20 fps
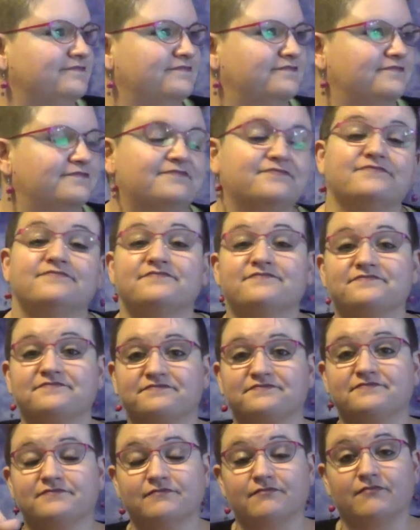
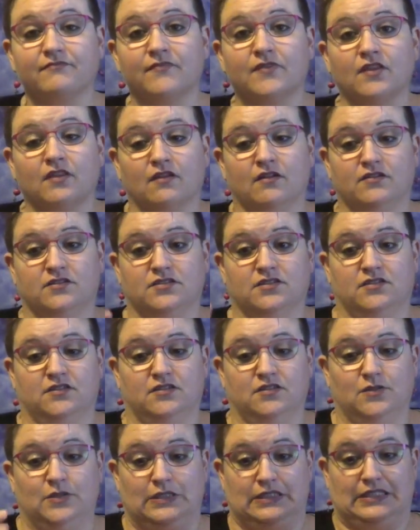situation.
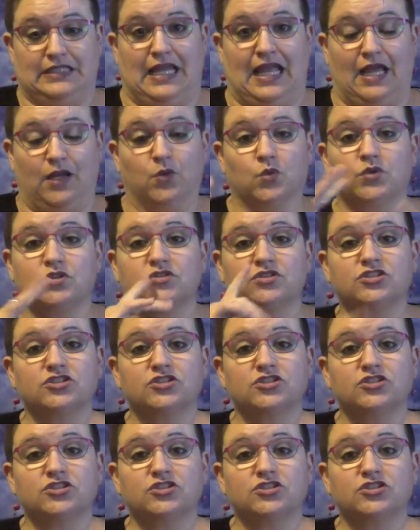Now,